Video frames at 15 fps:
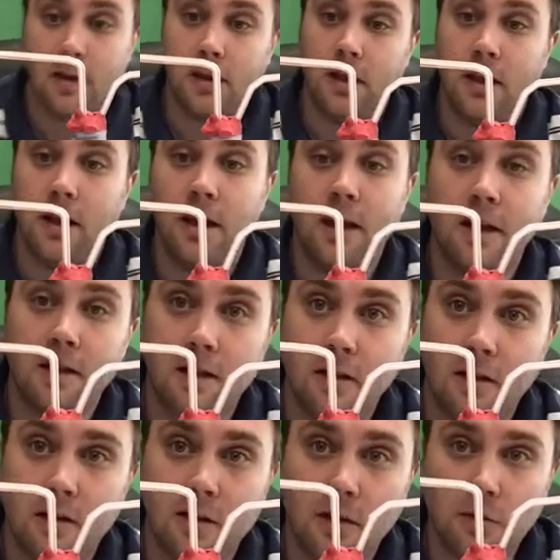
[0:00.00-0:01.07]
and
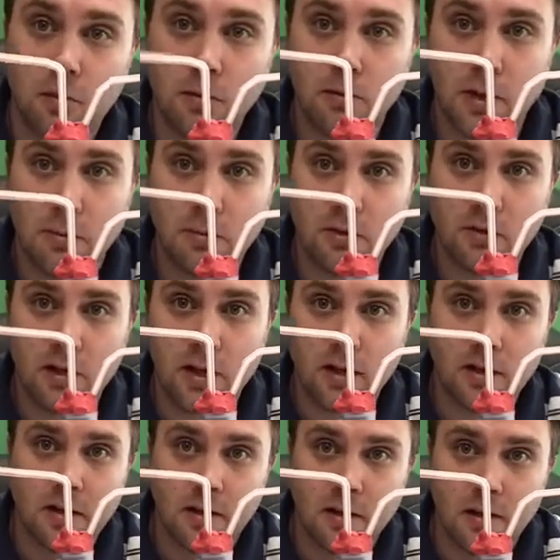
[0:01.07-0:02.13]
this would represent
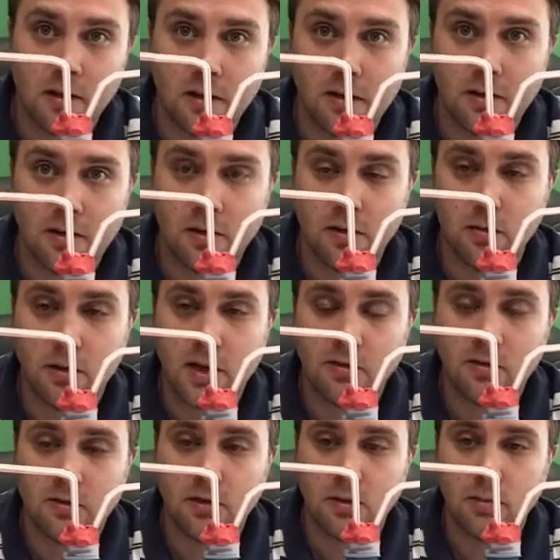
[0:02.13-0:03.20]
the rest
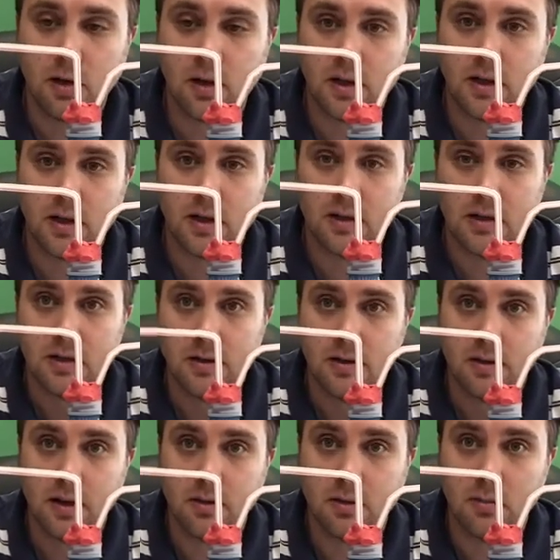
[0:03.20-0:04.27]
of your body
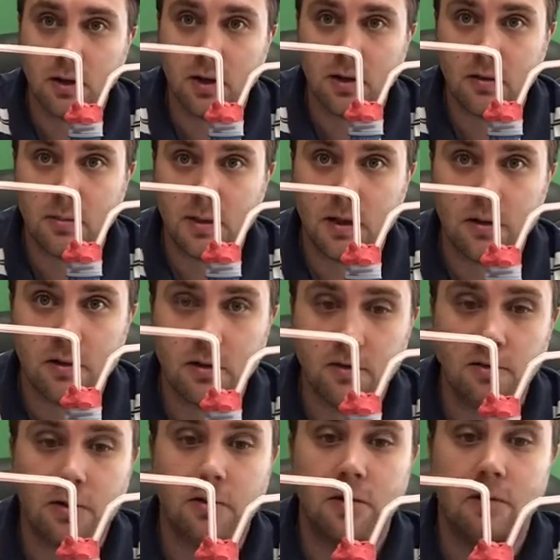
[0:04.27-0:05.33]
that the blood is being
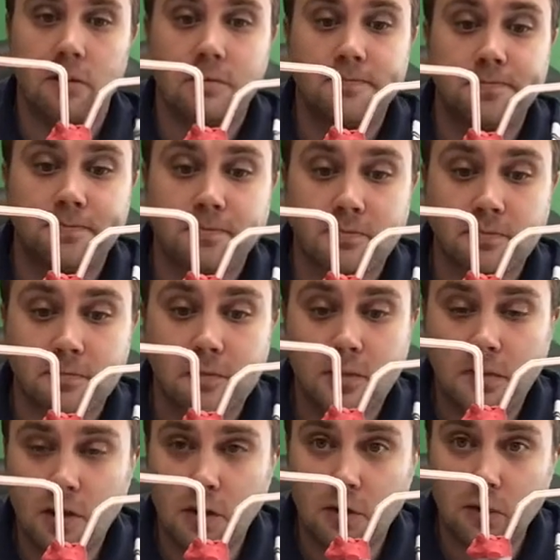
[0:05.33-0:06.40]
delivered to.
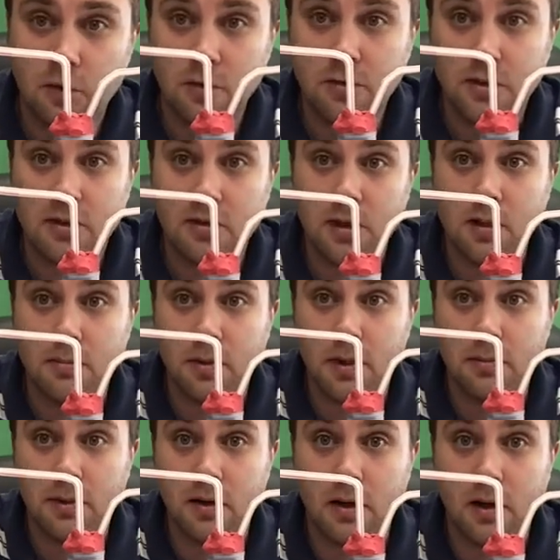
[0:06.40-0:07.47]
So if we start
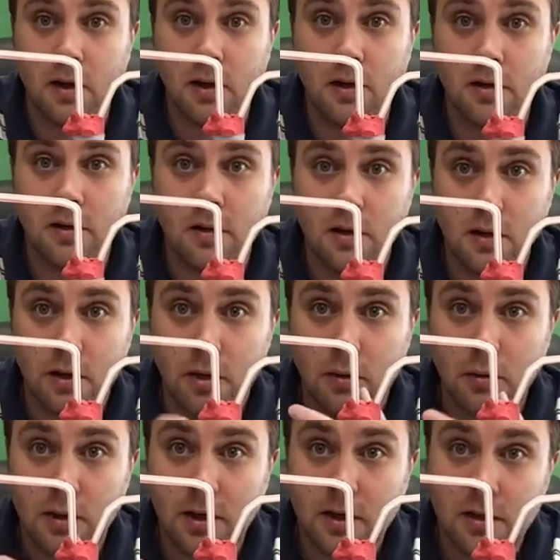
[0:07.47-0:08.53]
pumping the heart, we
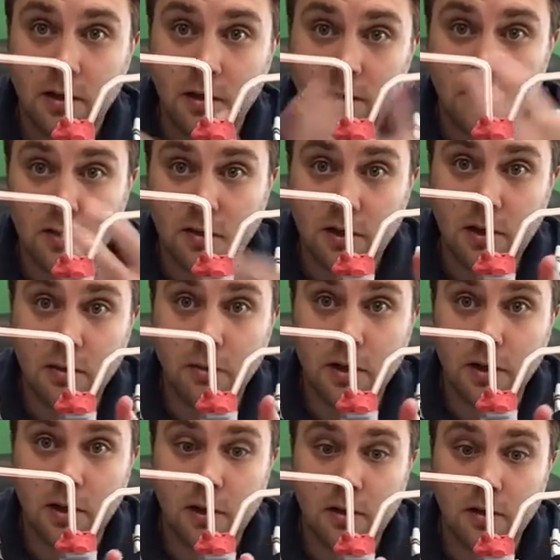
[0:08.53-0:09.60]
can see what
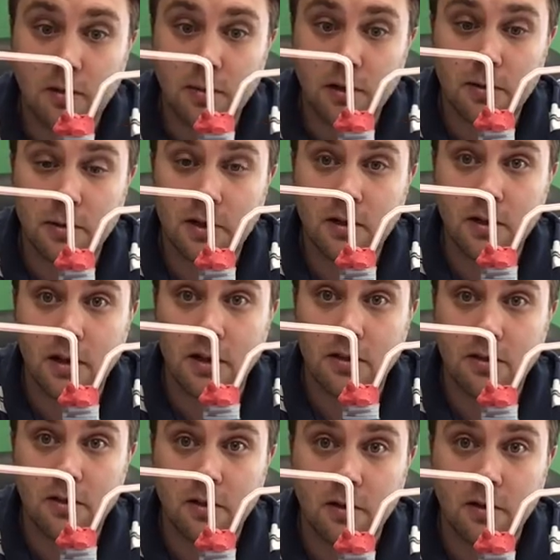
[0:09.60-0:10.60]
our experiment does.